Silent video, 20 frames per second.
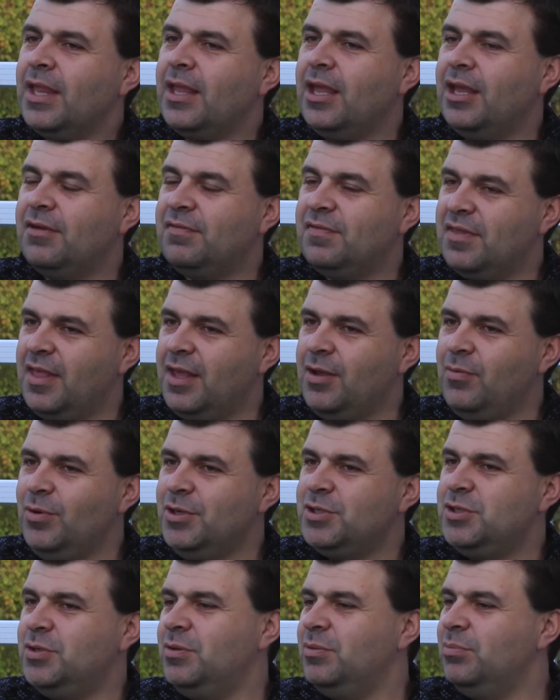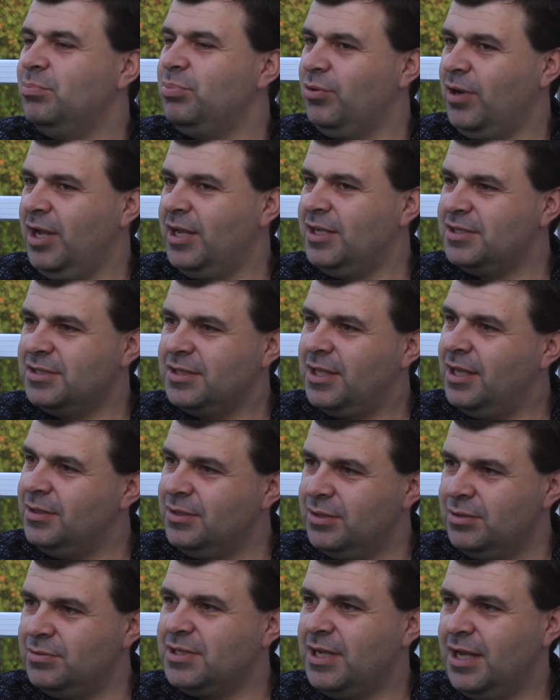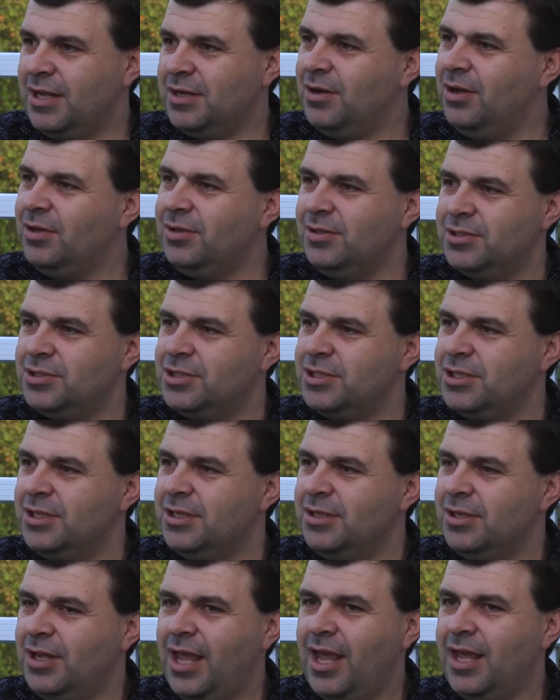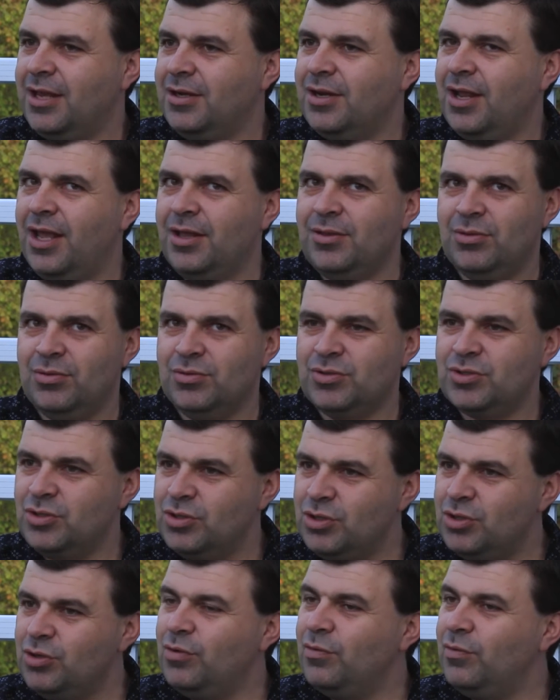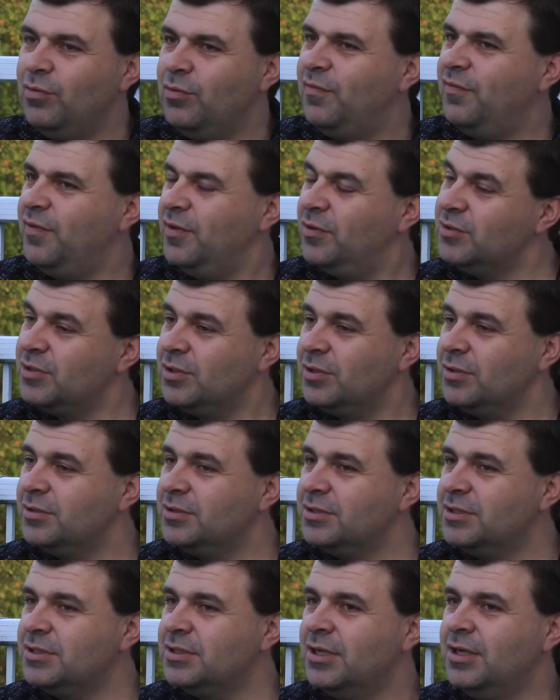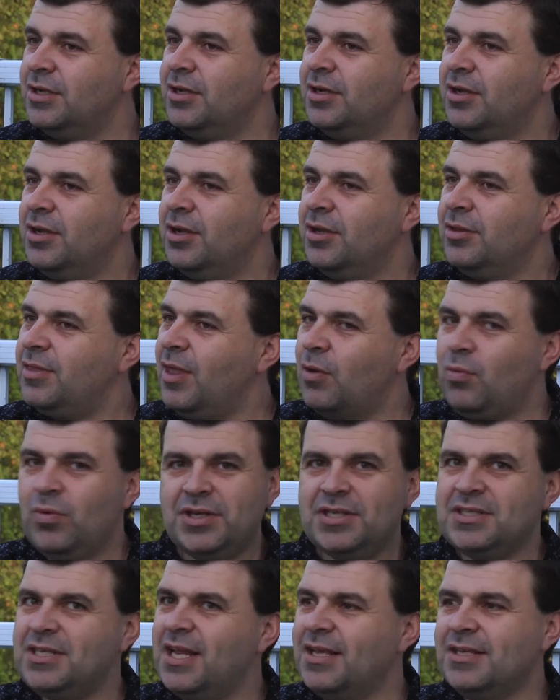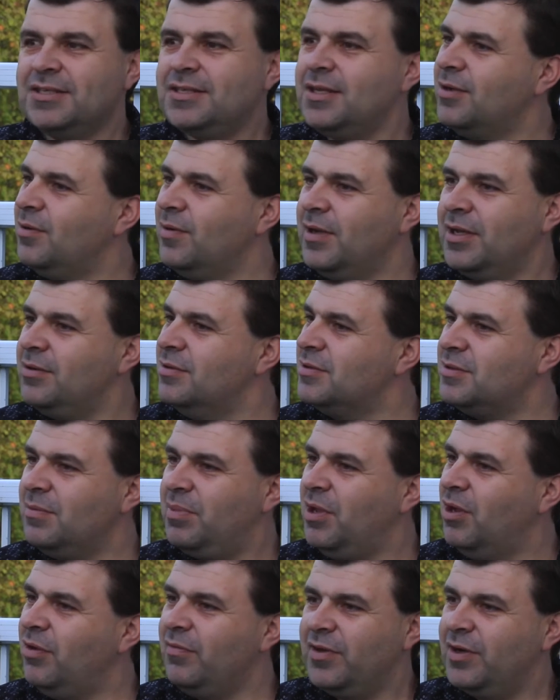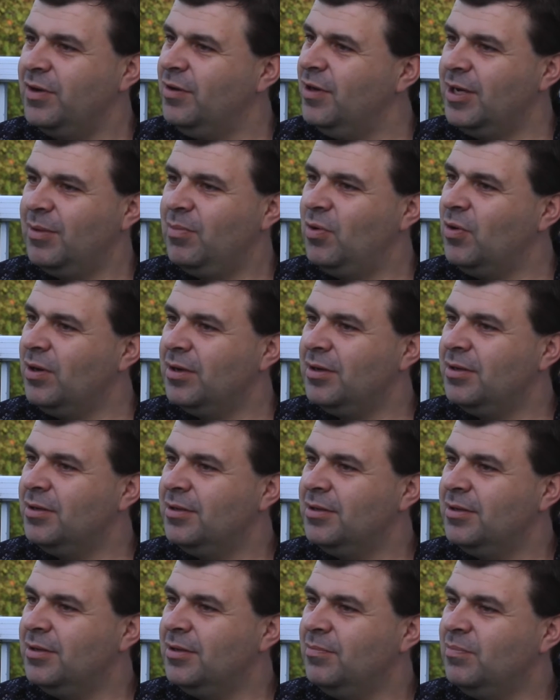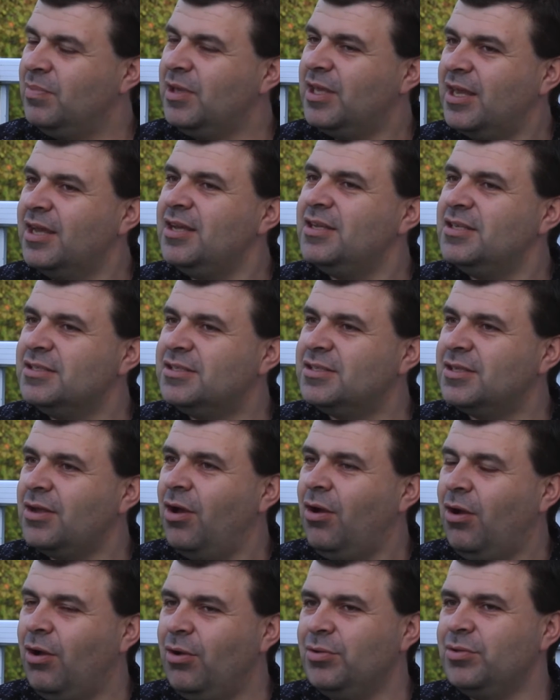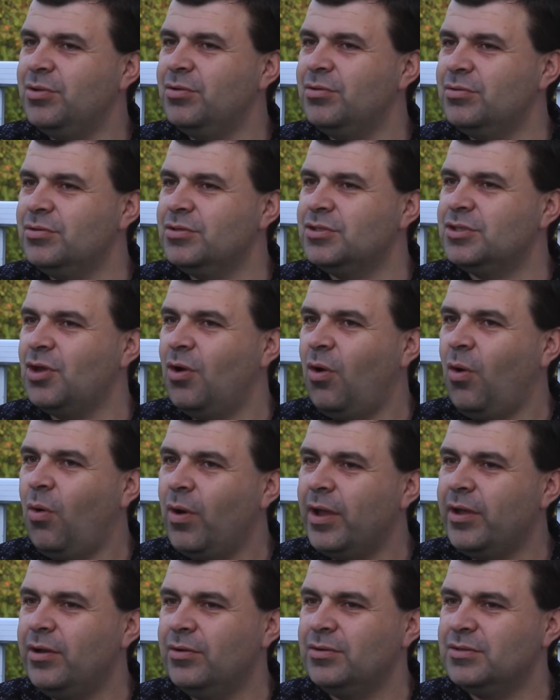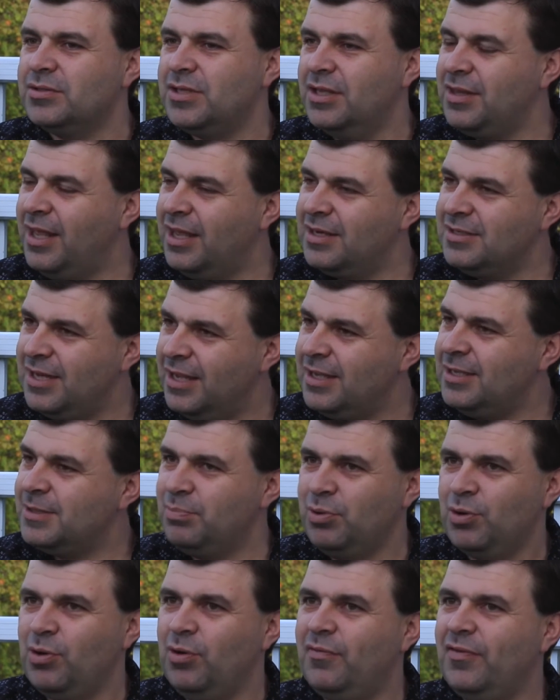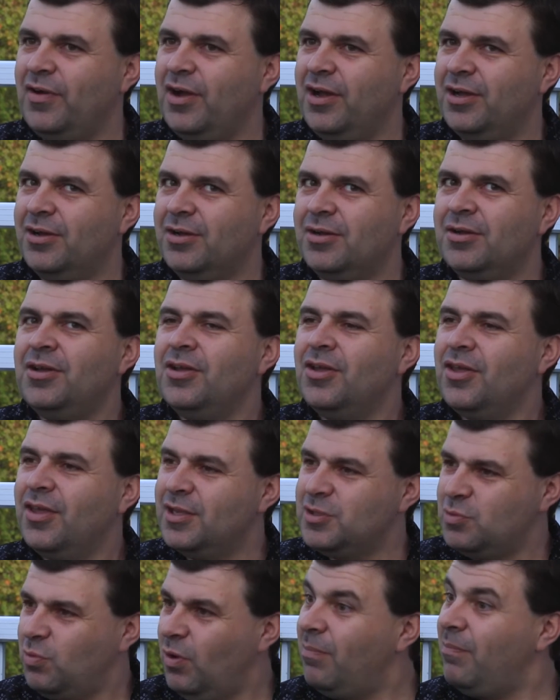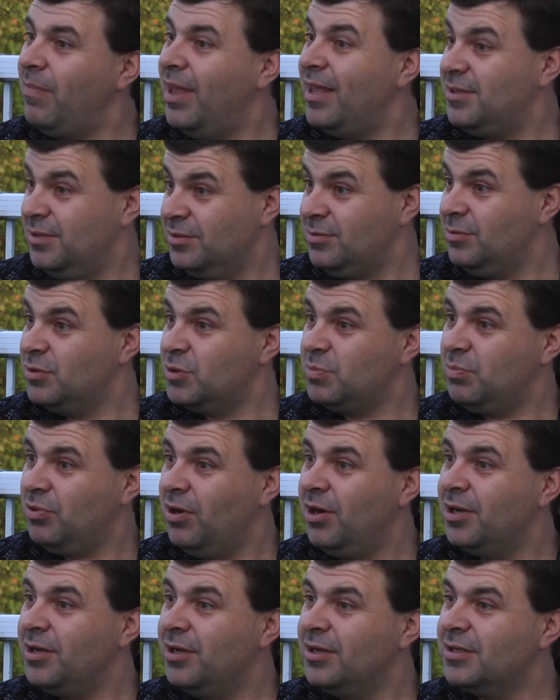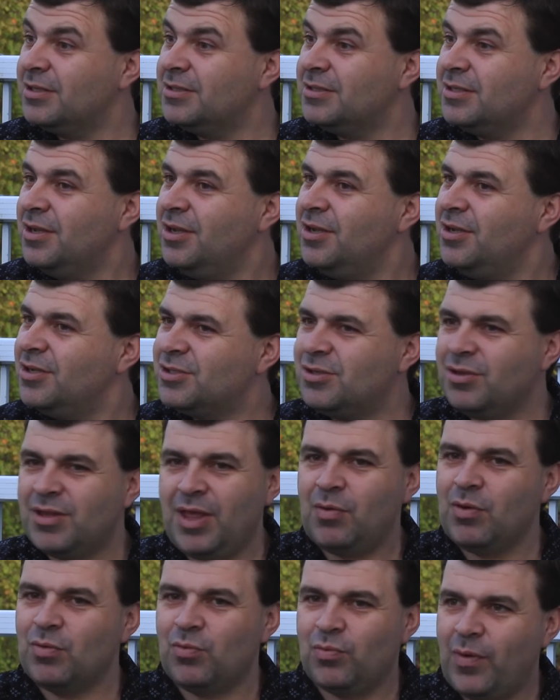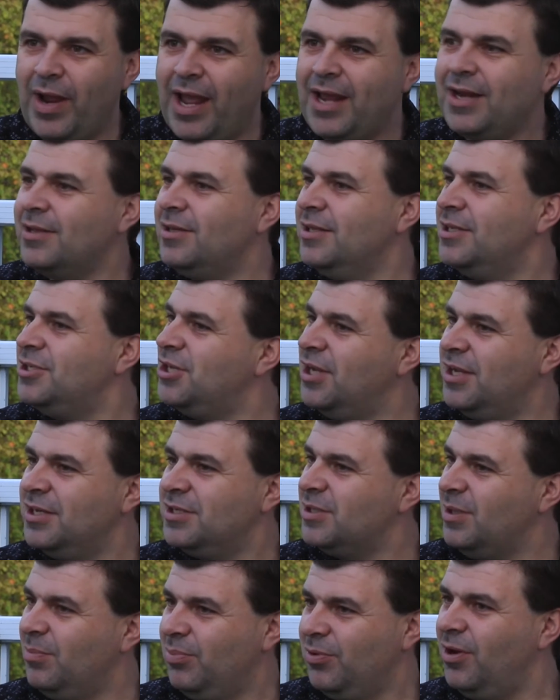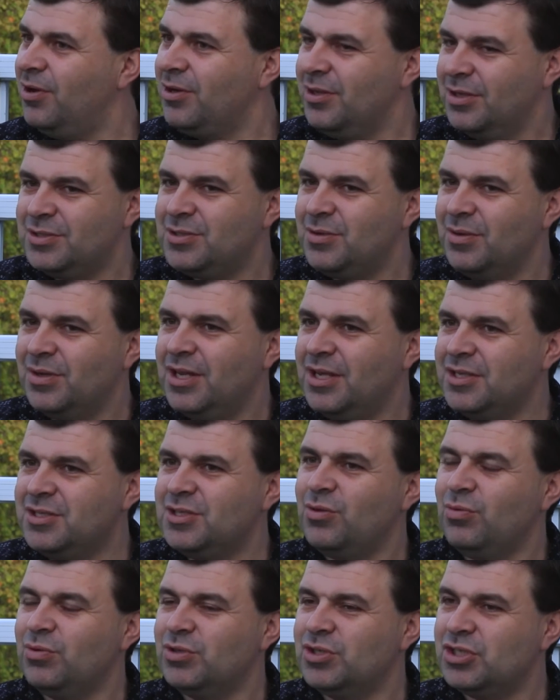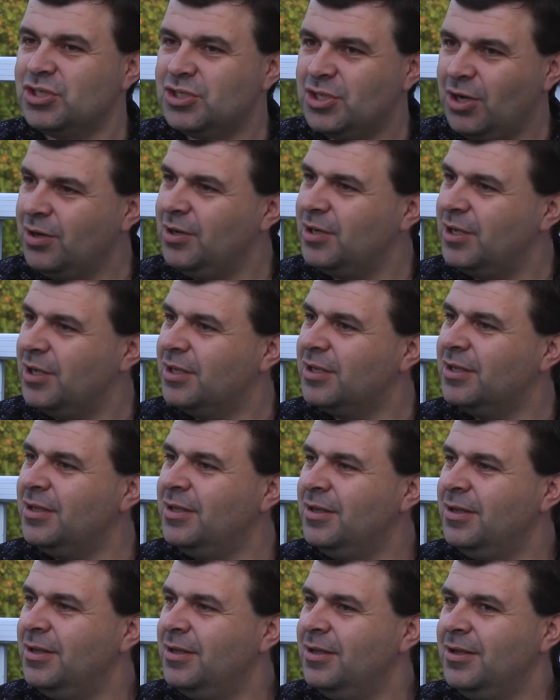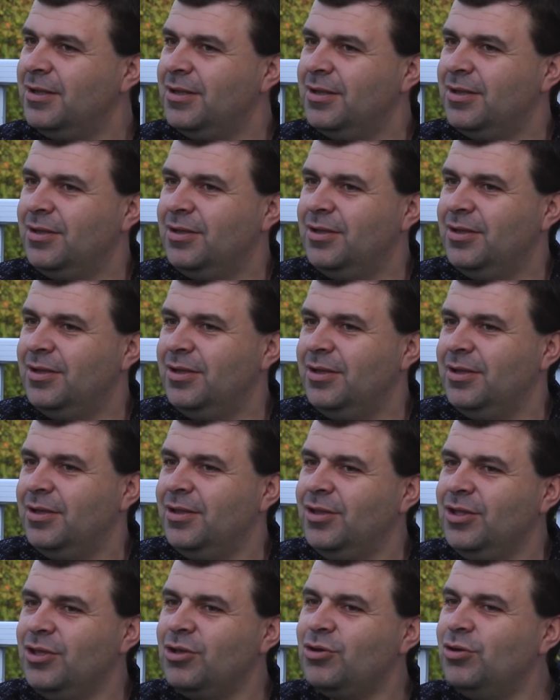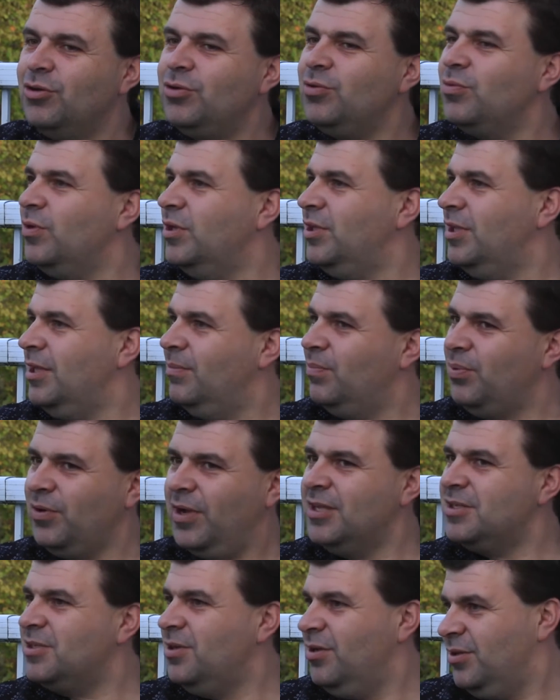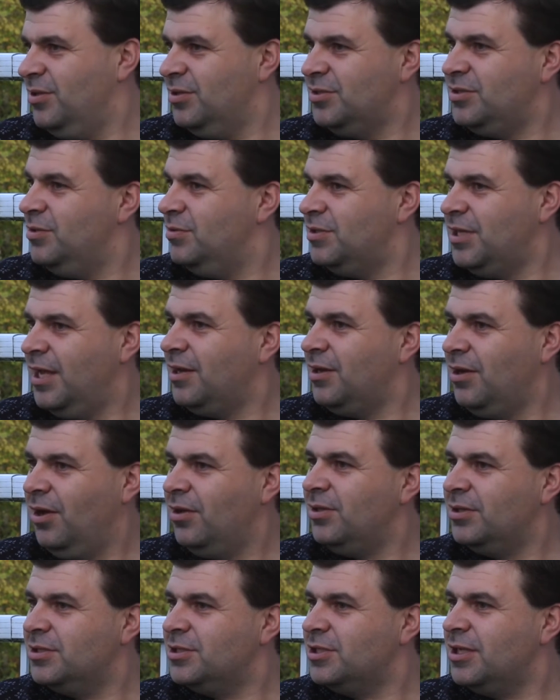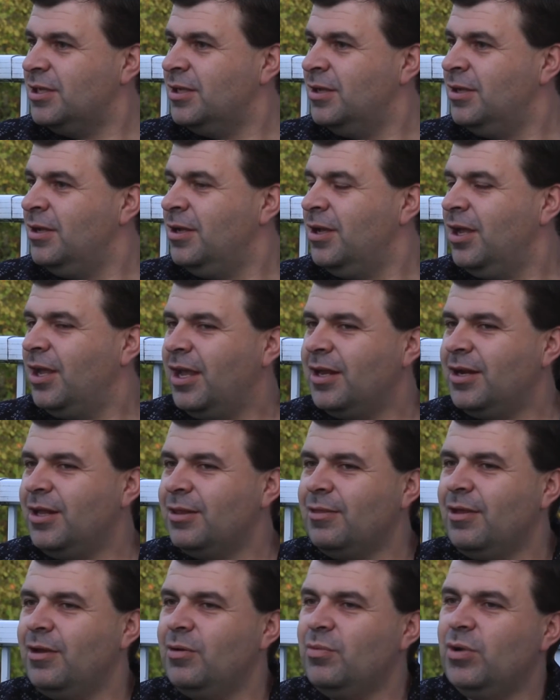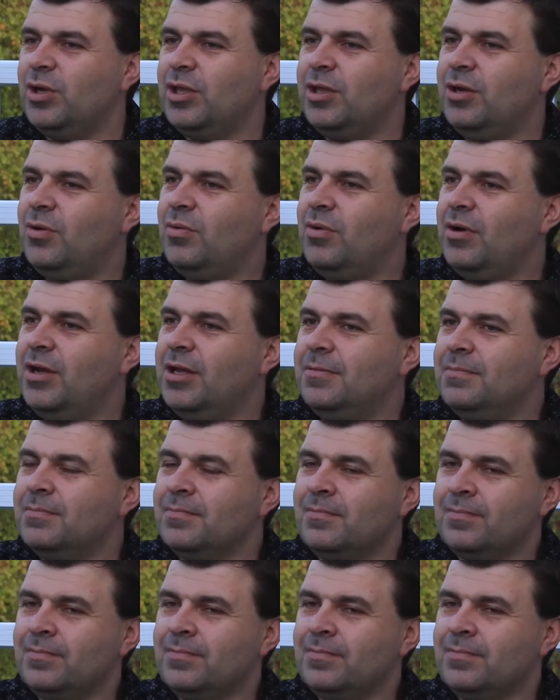if they were to embrace that new technology and those new filters, they wouldn't taste like Grey Goose and Belvedere anymore, because all those oils and that taste profile is what makes those products. So they would radically change the product. So unless you were starting, you couldn't really embrace all this new technology. And I thought, well, you know what?